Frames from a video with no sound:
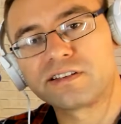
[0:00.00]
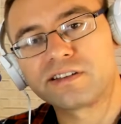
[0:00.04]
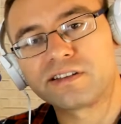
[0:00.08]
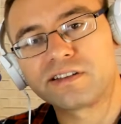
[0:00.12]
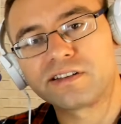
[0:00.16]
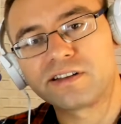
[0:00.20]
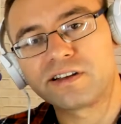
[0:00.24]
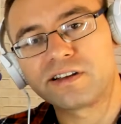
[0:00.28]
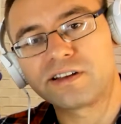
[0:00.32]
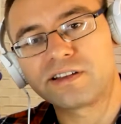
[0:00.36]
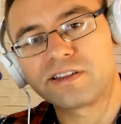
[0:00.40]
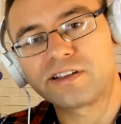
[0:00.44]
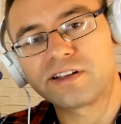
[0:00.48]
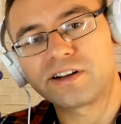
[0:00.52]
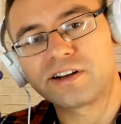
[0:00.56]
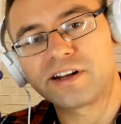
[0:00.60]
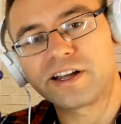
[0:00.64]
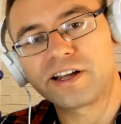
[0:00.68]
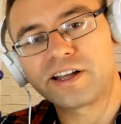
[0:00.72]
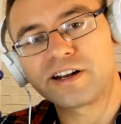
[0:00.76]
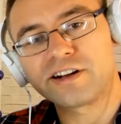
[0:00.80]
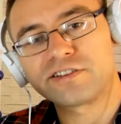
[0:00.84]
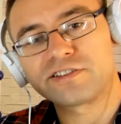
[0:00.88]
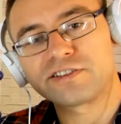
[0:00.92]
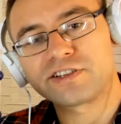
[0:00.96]
They're
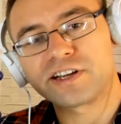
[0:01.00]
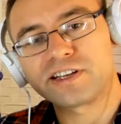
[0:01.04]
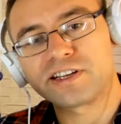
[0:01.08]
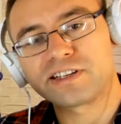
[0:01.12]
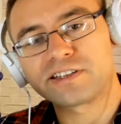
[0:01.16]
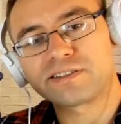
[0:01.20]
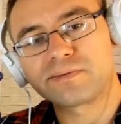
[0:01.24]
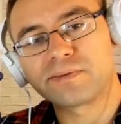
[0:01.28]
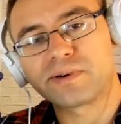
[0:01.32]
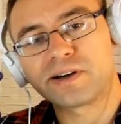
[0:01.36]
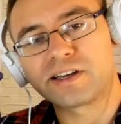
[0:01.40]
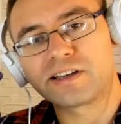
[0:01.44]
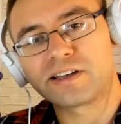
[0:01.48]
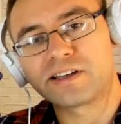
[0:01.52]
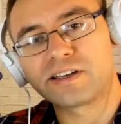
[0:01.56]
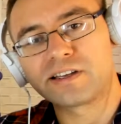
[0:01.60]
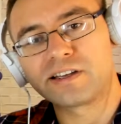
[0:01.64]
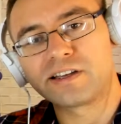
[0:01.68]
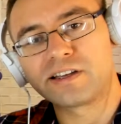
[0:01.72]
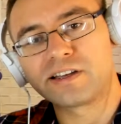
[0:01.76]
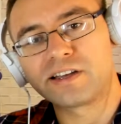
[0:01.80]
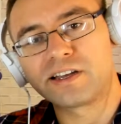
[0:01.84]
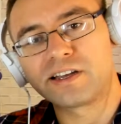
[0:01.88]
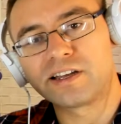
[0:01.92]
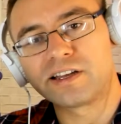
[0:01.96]
energized by,
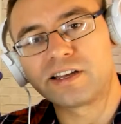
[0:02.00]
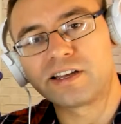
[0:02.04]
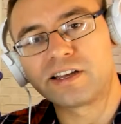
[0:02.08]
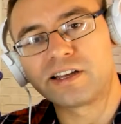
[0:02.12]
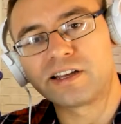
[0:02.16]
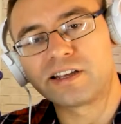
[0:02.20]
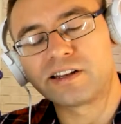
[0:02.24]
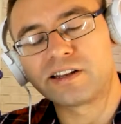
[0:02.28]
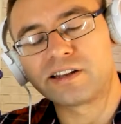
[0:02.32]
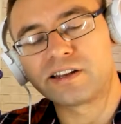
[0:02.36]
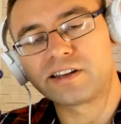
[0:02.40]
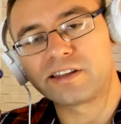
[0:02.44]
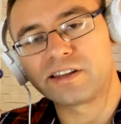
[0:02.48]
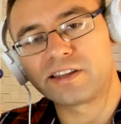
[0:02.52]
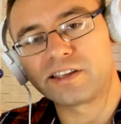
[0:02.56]
and